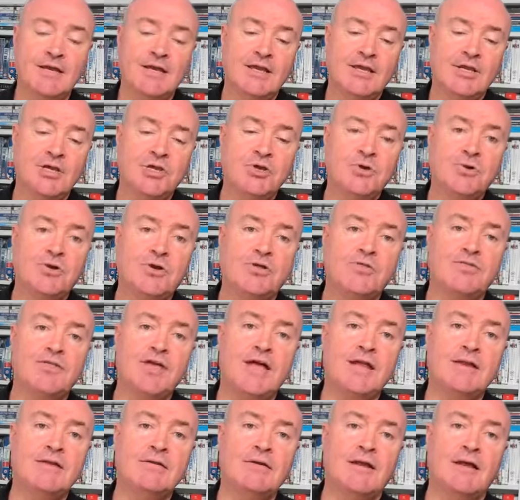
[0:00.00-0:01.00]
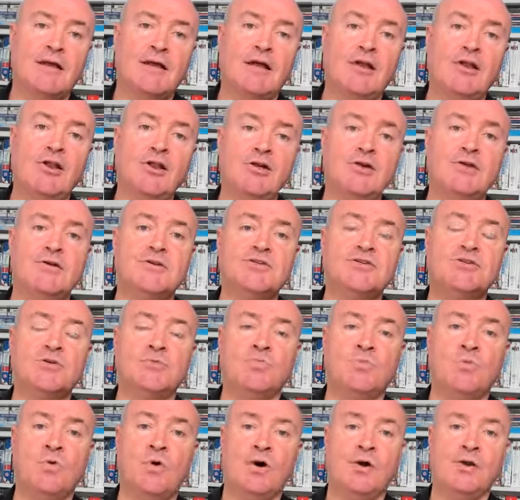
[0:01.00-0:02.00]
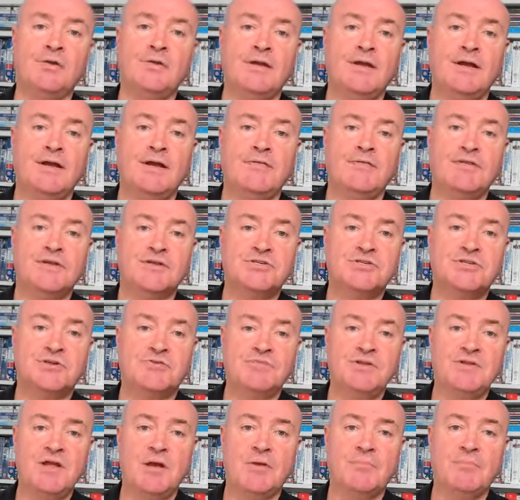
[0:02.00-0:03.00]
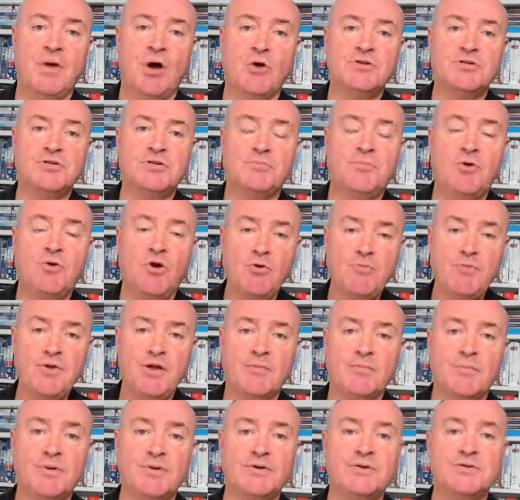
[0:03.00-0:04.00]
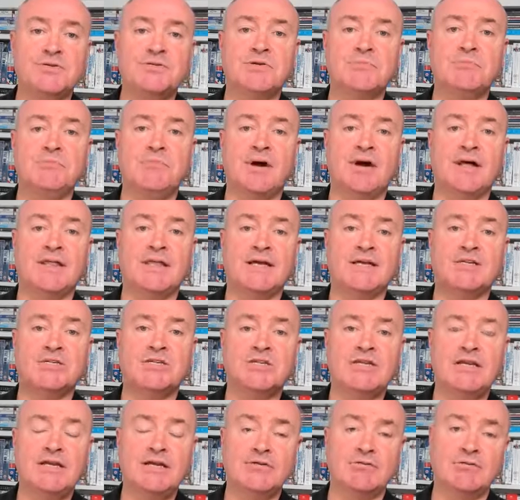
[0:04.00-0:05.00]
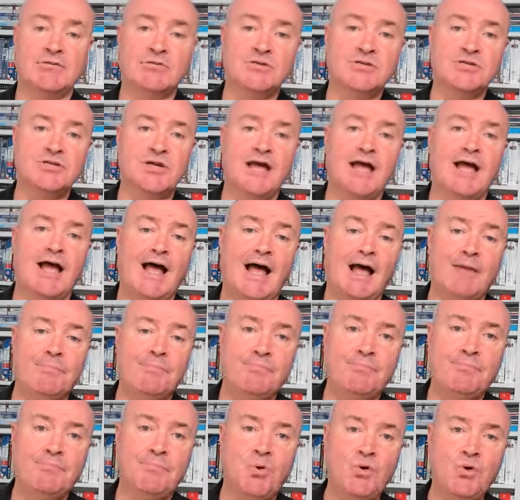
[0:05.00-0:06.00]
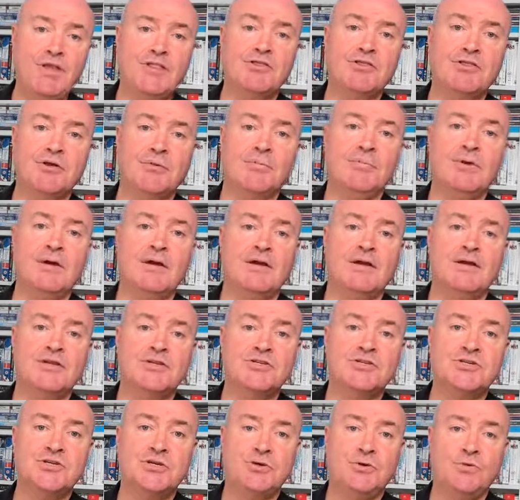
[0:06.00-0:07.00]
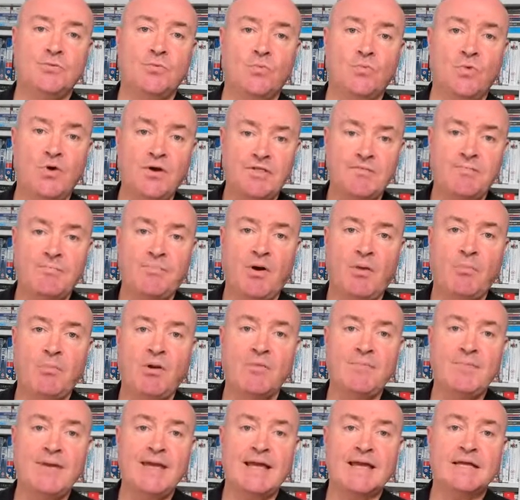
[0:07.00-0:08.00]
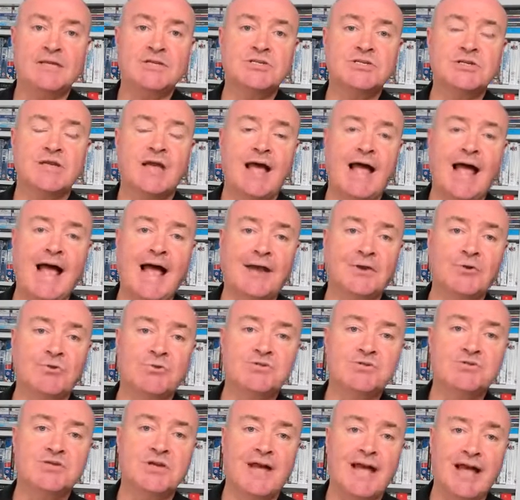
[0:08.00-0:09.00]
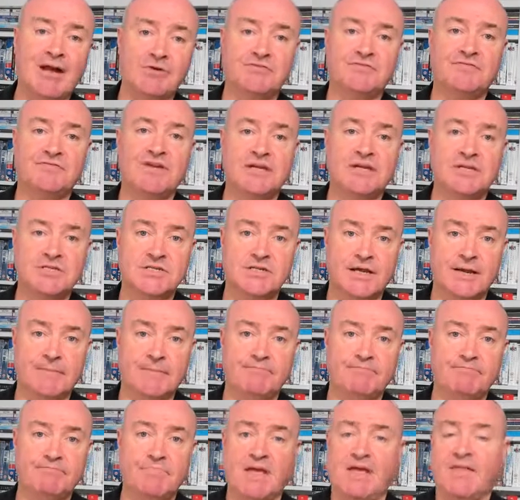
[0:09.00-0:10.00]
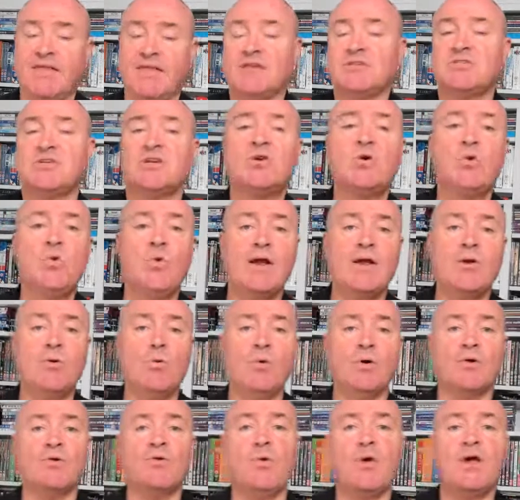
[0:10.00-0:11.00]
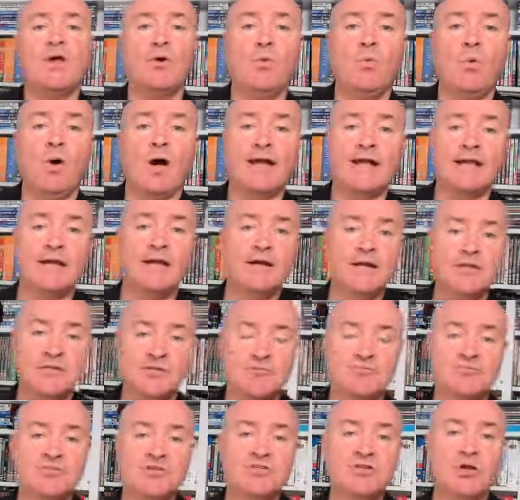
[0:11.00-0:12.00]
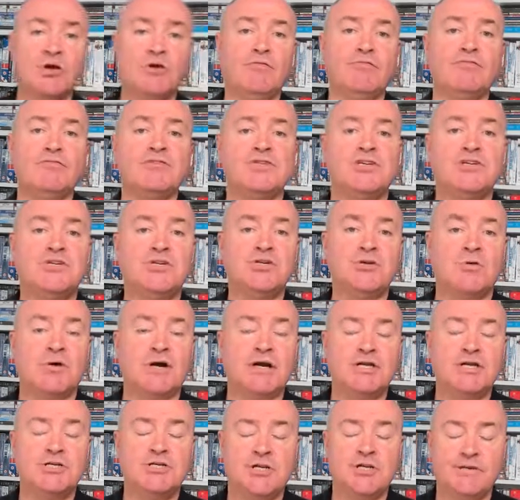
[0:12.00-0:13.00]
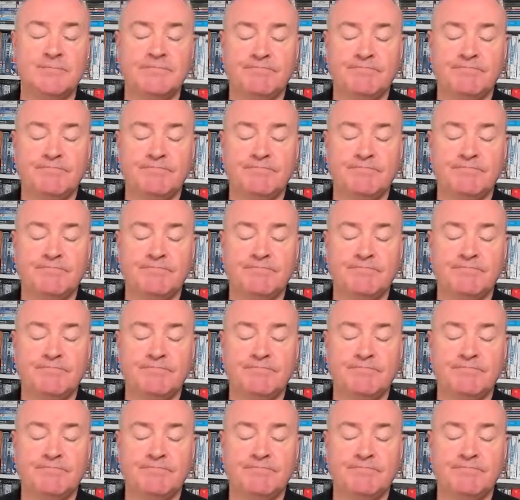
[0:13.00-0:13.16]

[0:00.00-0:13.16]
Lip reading: You could then alert someone that's the most appropriate person by their skills and point them to where the problem is and also how to fix it. And that's a quicker way to resolve a situation.